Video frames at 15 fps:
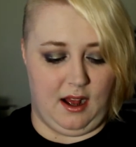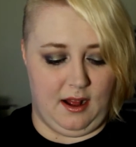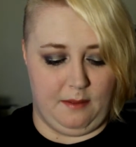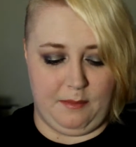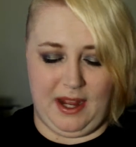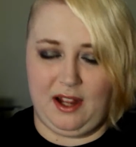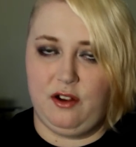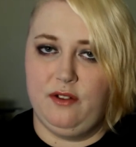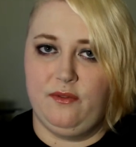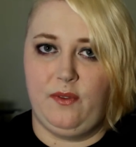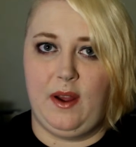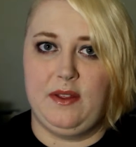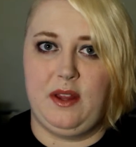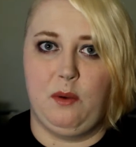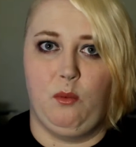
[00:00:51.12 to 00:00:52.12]
I couldn't
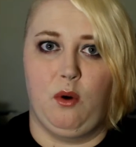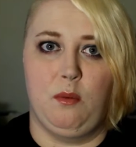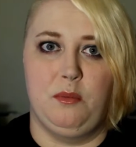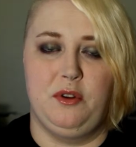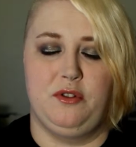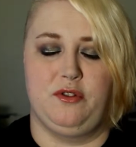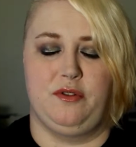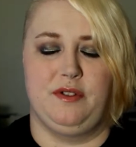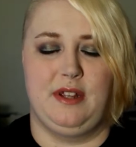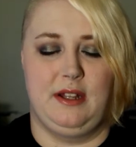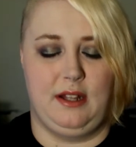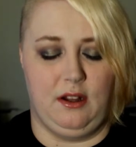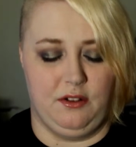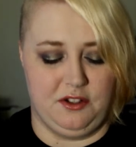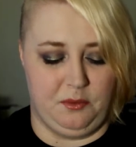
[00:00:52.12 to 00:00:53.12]
find the Warm Neutrals
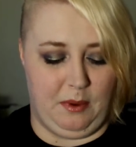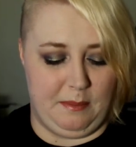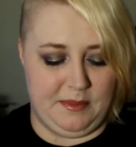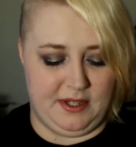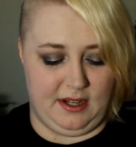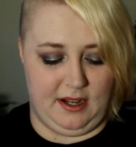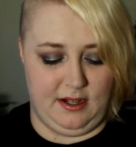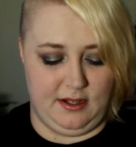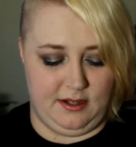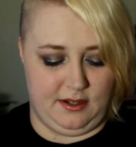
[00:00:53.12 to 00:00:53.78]
on the Ulta website,